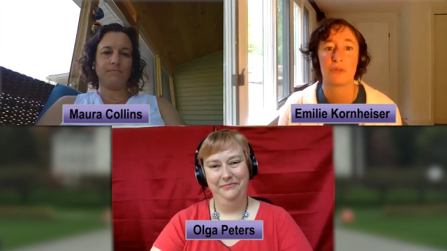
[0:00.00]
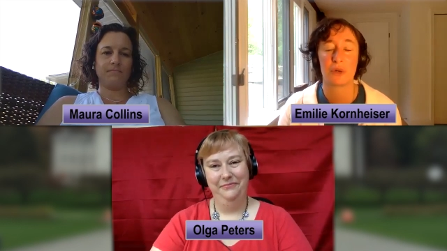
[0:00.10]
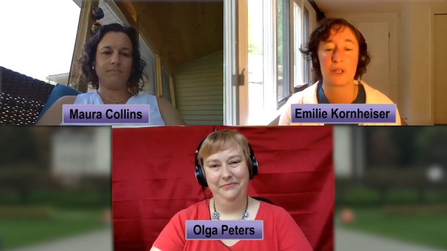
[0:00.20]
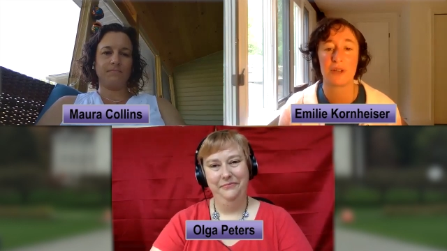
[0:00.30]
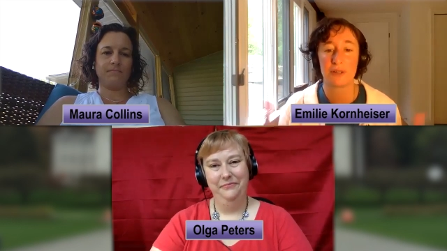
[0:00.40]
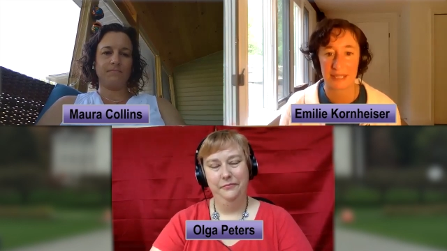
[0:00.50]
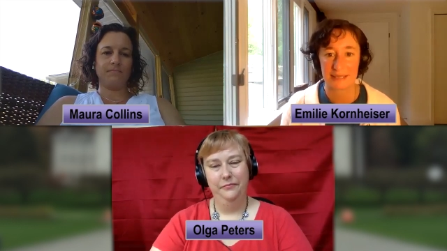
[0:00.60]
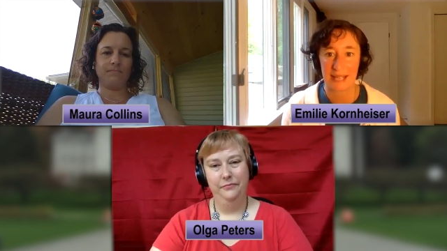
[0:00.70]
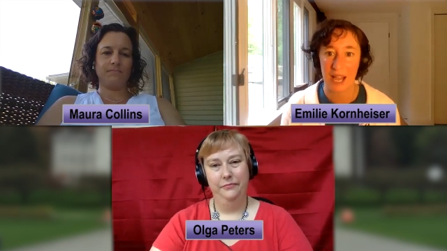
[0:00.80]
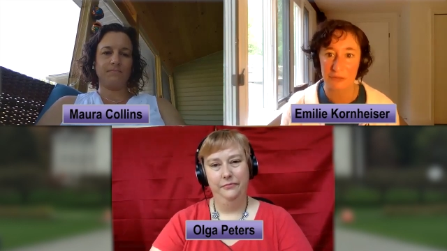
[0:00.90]
Speaker 1: 45
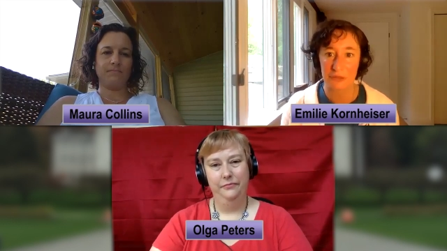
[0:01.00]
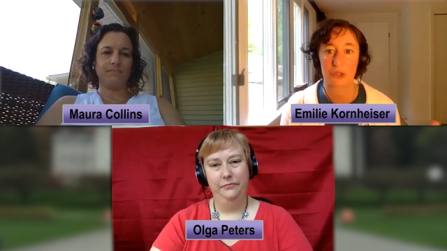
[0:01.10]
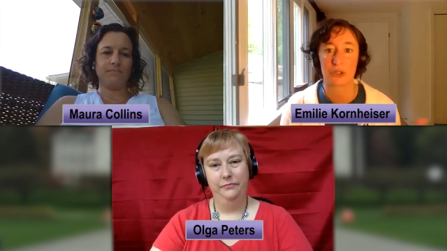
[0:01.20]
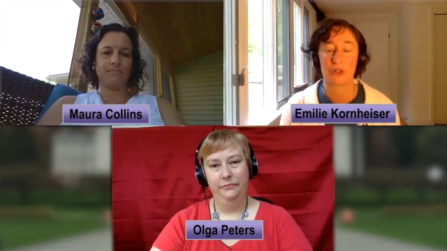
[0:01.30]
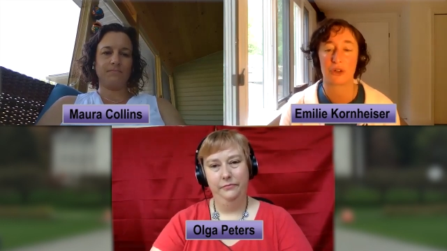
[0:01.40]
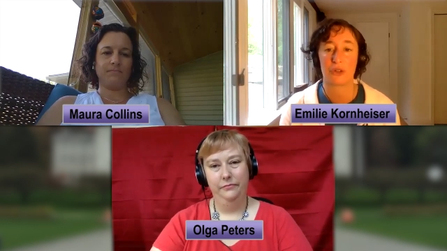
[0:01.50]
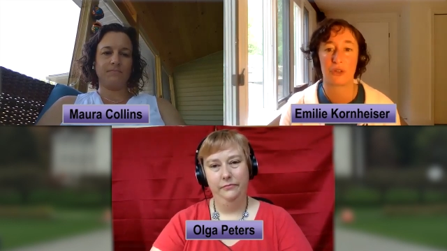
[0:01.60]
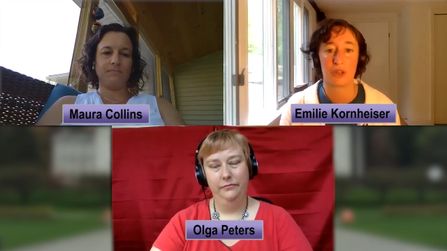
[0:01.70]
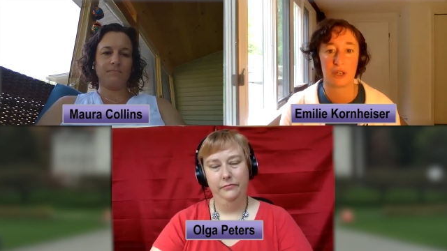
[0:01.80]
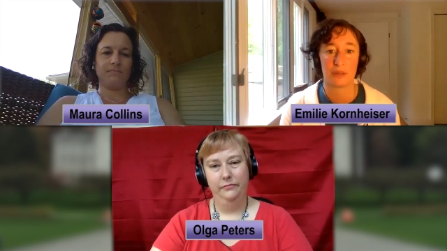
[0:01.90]
days after
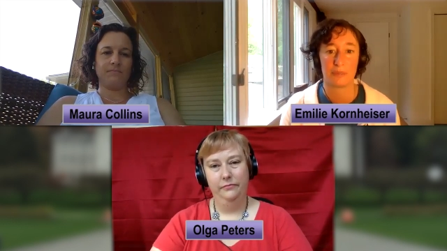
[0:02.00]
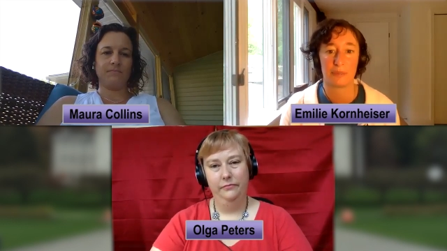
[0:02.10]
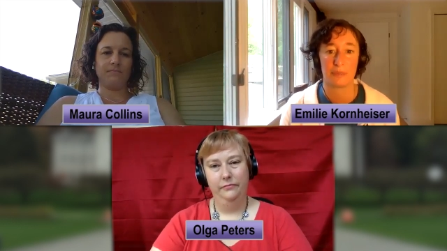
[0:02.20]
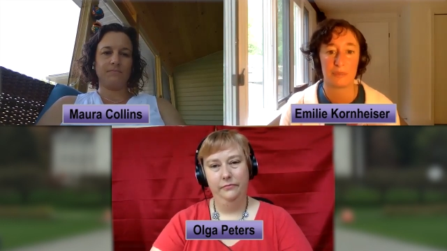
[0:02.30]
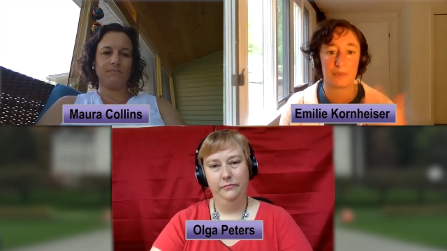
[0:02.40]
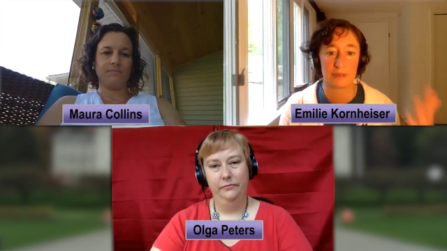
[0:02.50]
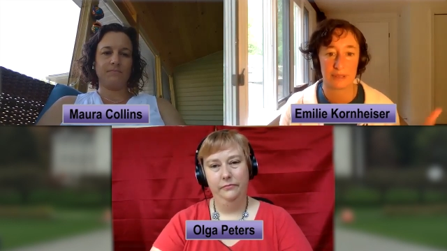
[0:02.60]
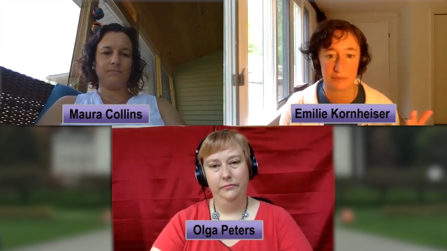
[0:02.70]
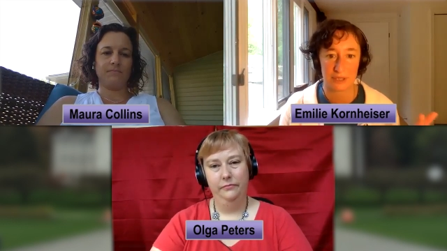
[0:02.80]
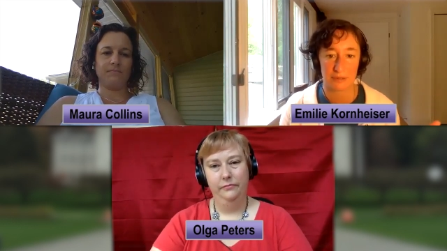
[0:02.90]
the
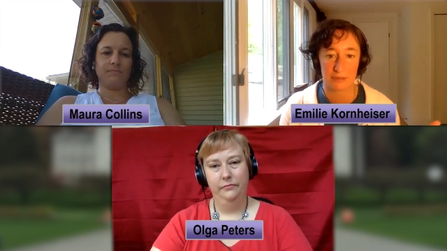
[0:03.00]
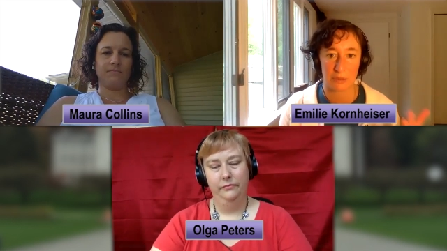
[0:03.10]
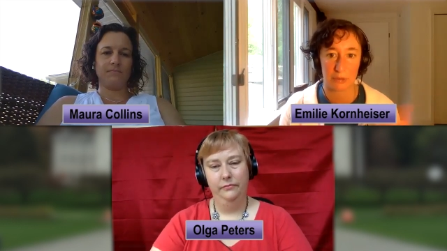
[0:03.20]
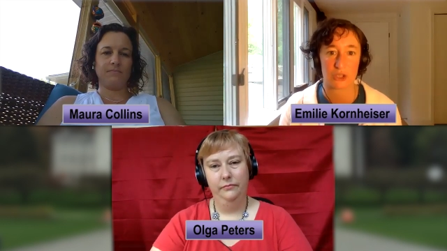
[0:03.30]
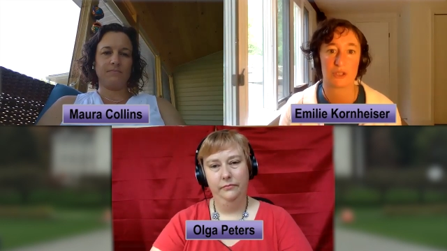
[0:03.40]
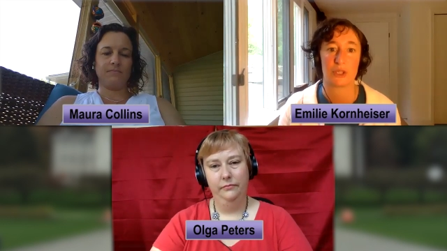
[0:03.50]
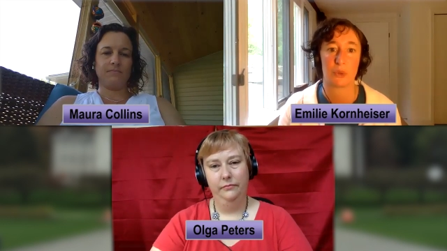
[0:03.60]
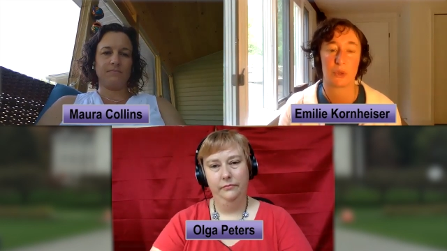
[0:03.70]
lifting of the emergency